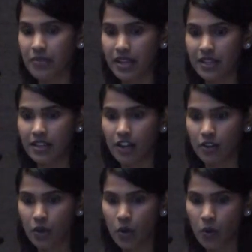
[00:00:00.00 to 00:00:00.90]
in
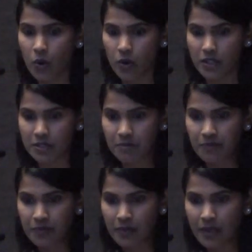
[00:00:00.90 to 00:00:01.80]
our cohort.
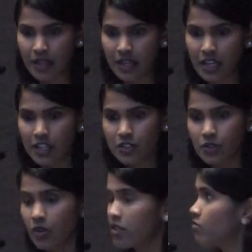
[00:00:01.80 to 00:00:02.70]

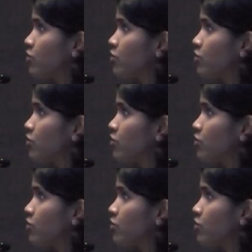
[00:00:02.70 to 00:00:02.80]
So I'll